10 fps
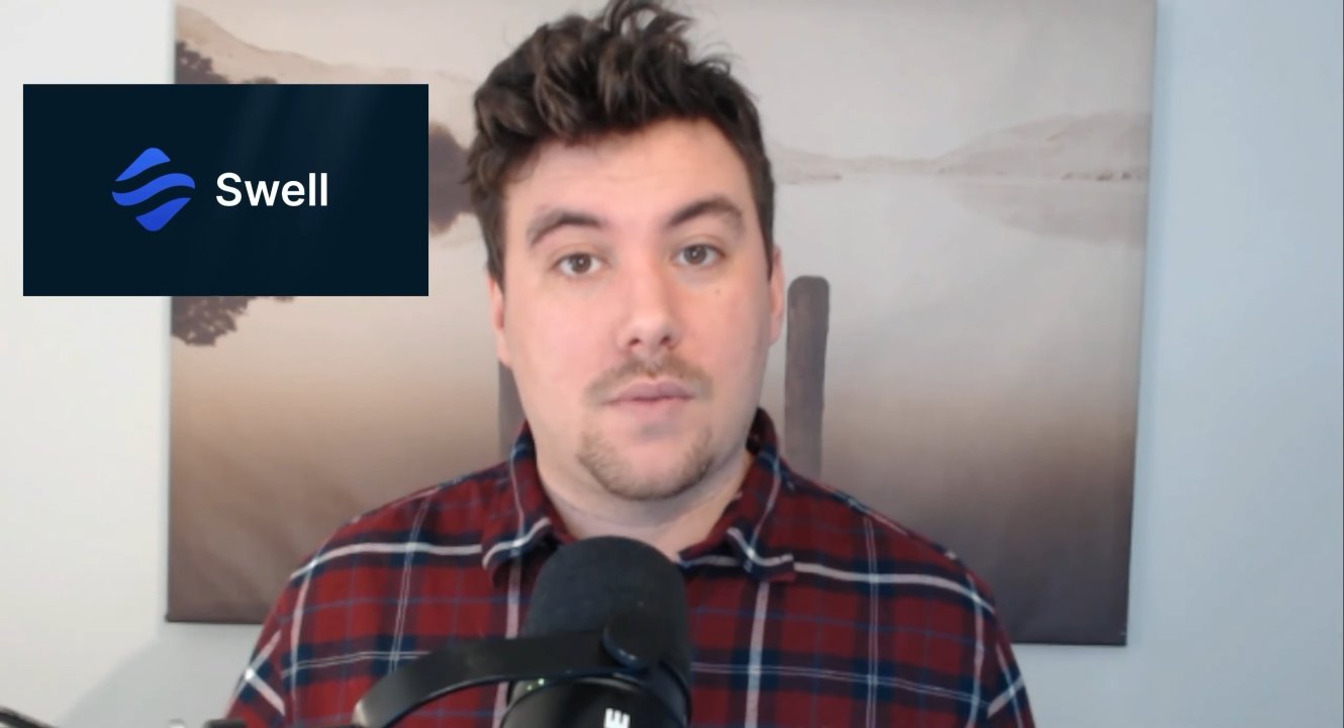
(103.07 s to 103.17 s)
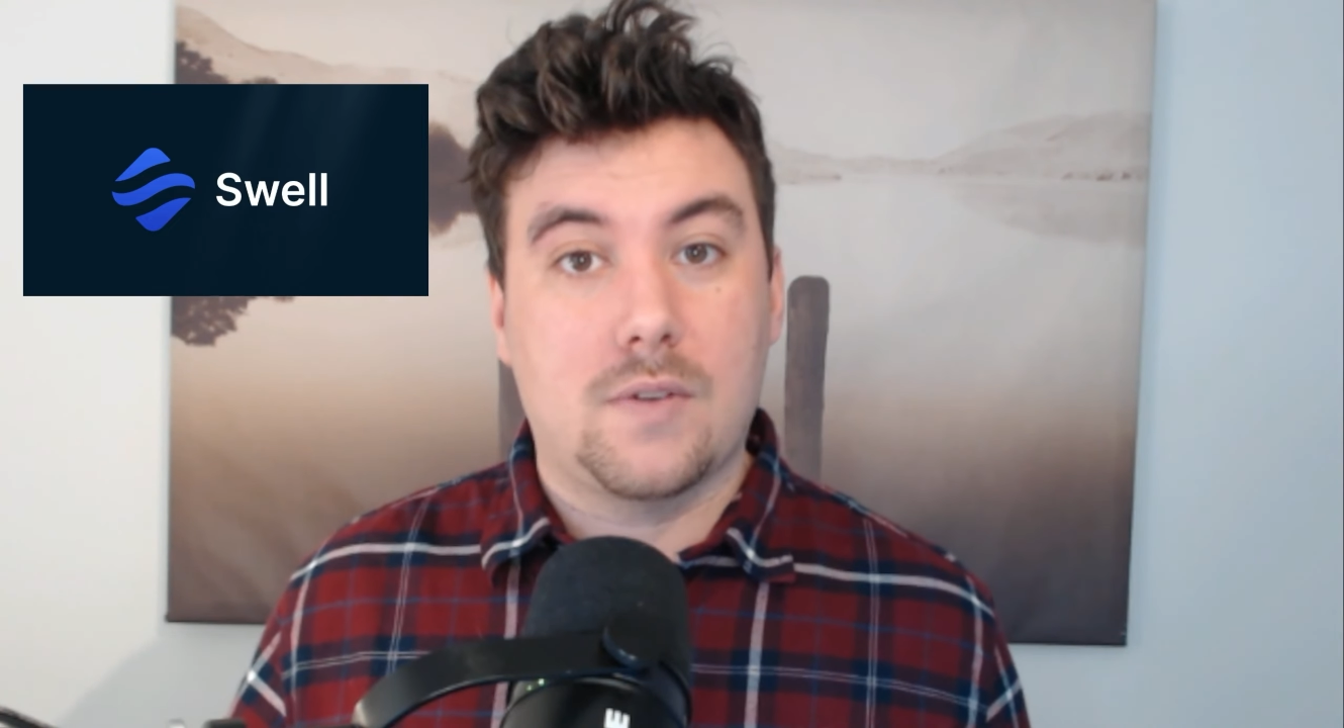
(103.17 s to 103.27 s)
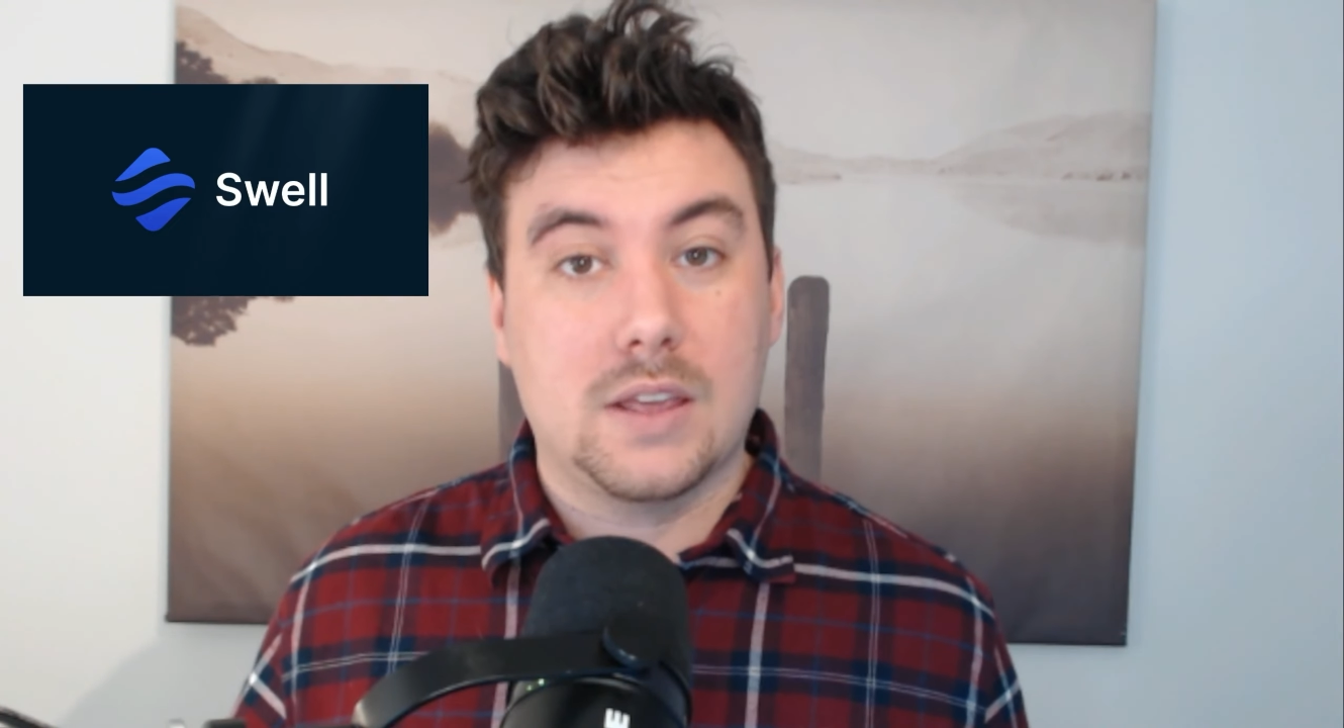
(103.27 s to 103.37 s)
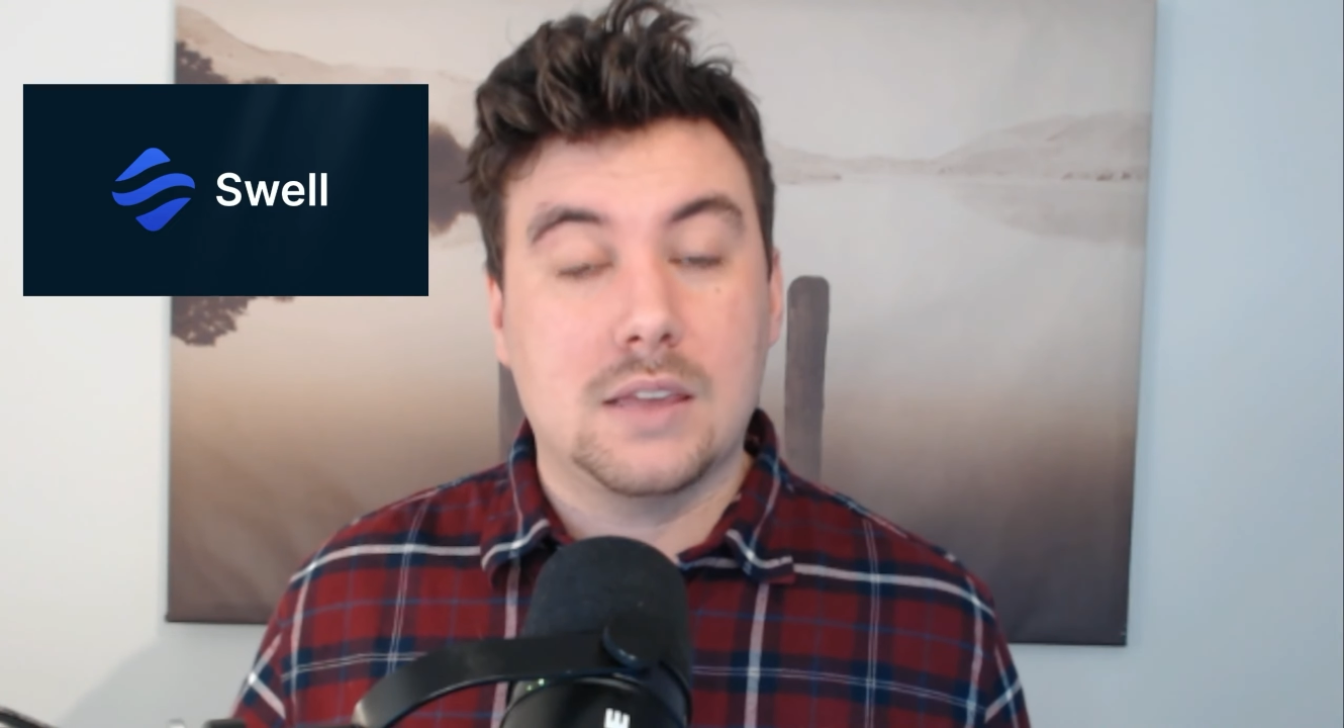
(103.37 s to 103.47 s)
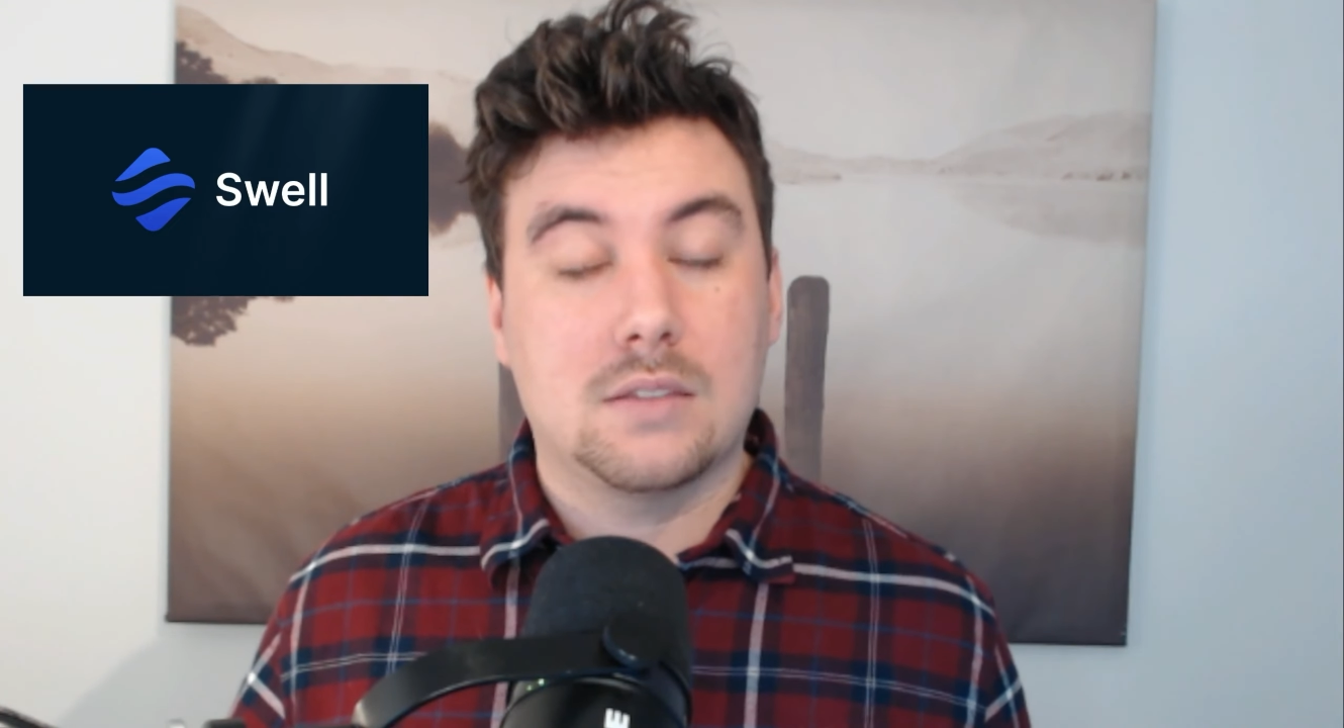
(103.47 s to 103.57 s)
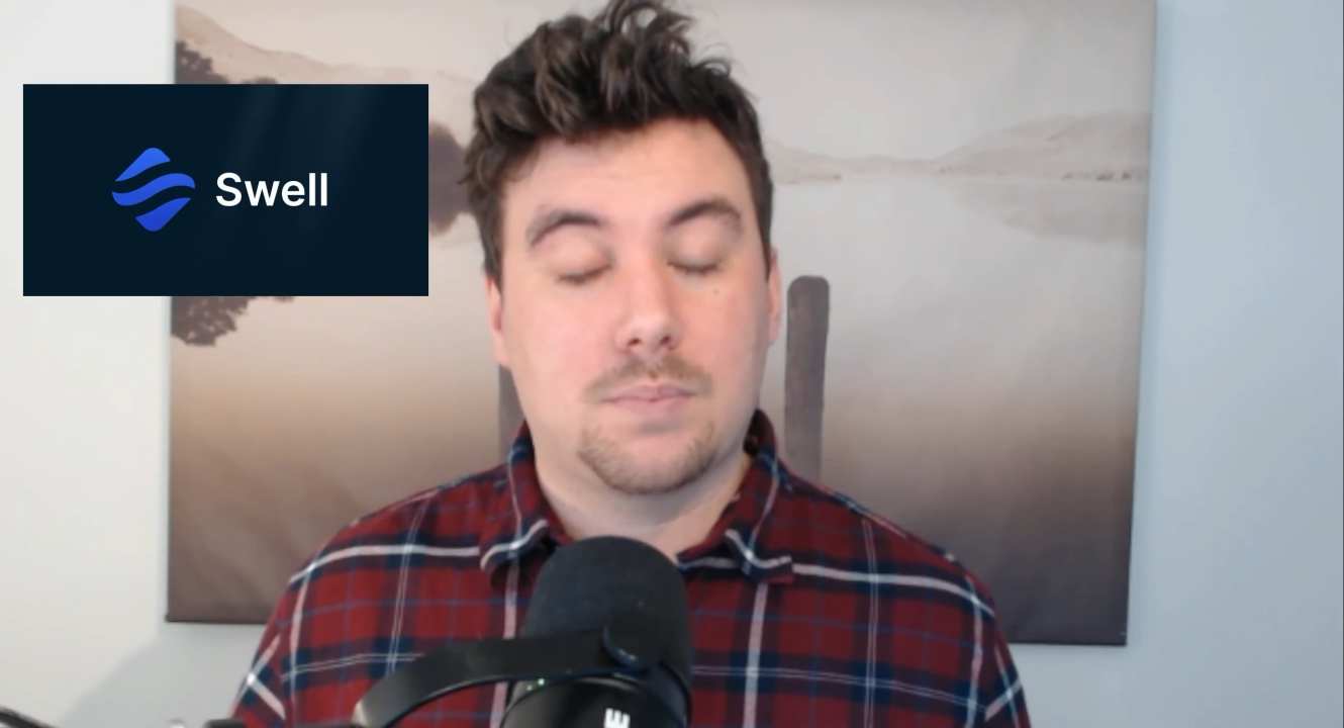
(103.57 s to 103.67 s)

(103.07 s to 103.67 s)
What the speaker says: ETH